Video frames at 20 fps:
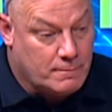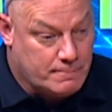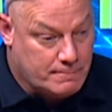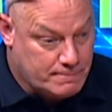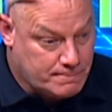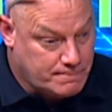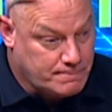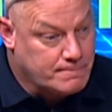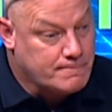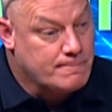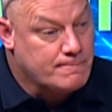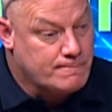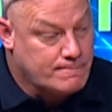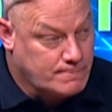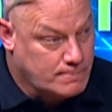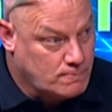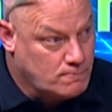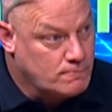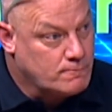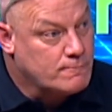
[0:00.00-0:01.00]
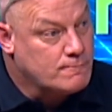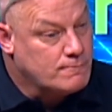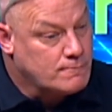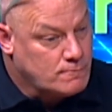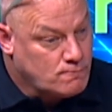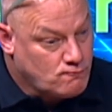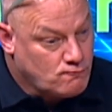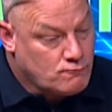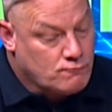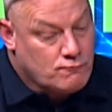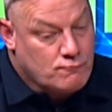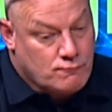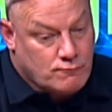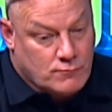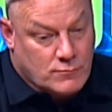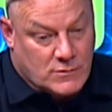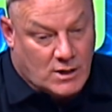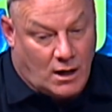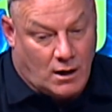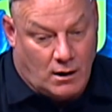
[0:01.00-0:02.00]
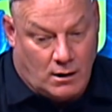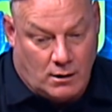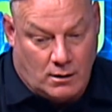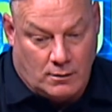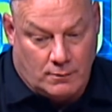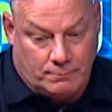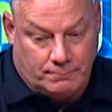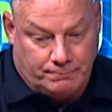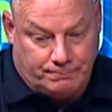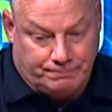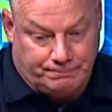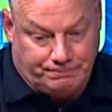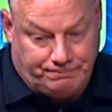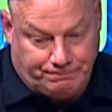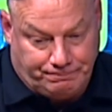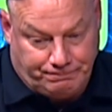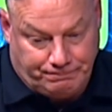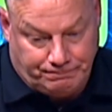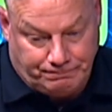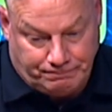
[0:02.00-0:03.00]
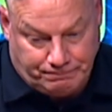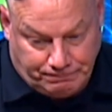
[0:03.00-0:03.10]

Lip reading: Talk about that. How important it is to be disciplined.